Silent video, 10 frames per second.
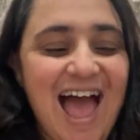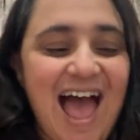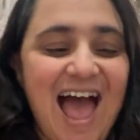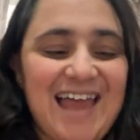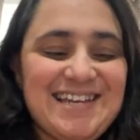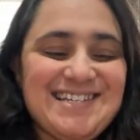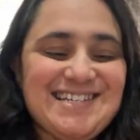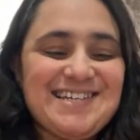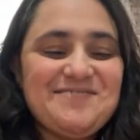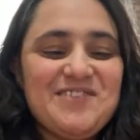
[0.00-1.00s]
And
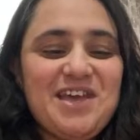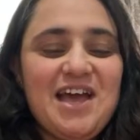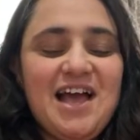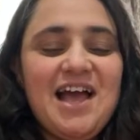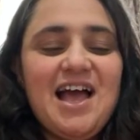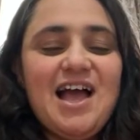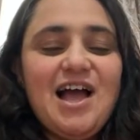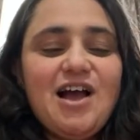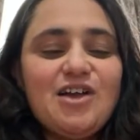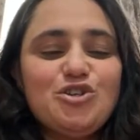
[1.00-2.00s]

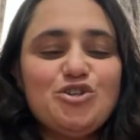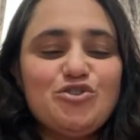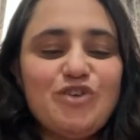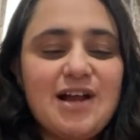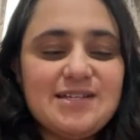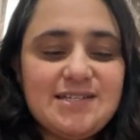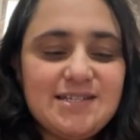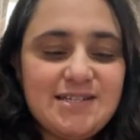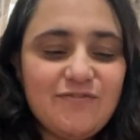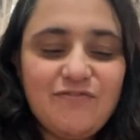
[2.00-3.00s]

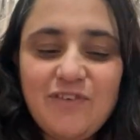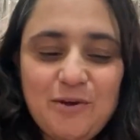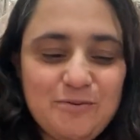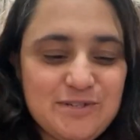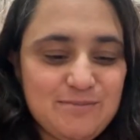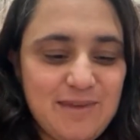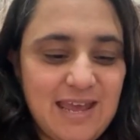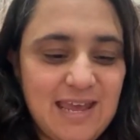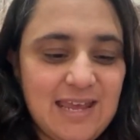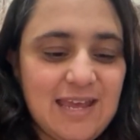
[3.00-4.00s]
trust fills
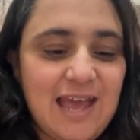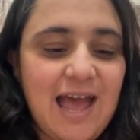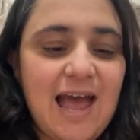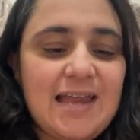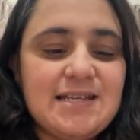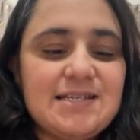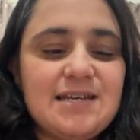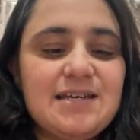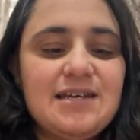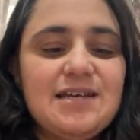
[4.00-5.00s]
me and
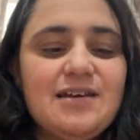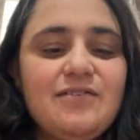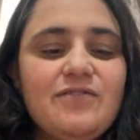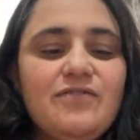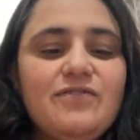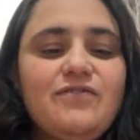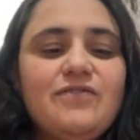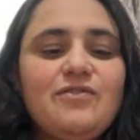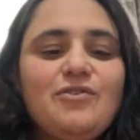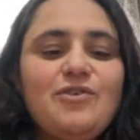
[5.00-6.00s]

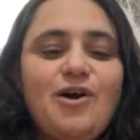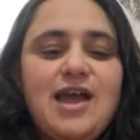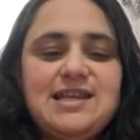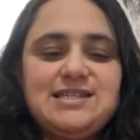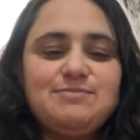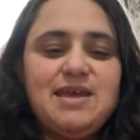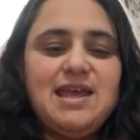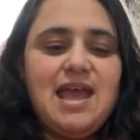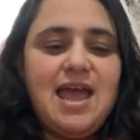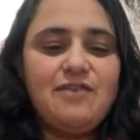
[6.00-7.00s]
guides
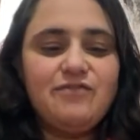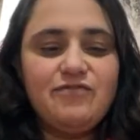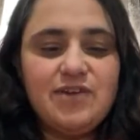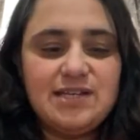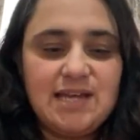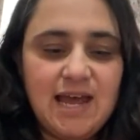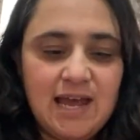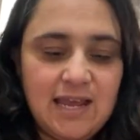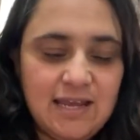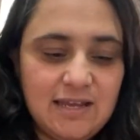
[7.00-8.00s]
me every
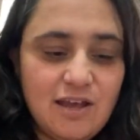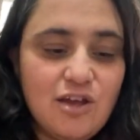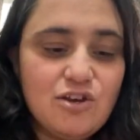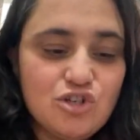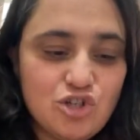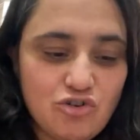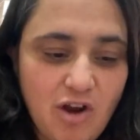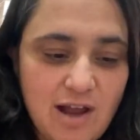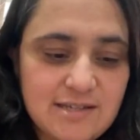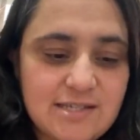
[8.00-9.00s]
day.
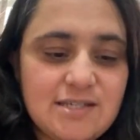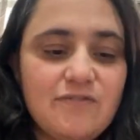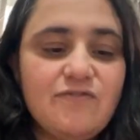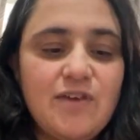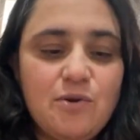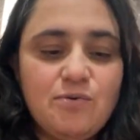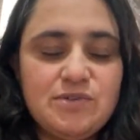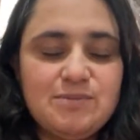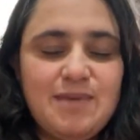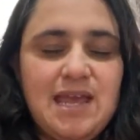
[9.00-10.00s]
Trust
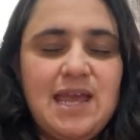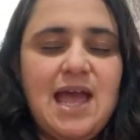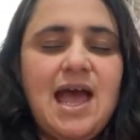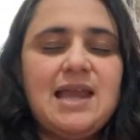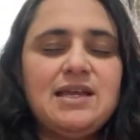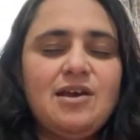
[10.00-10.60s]
fills me and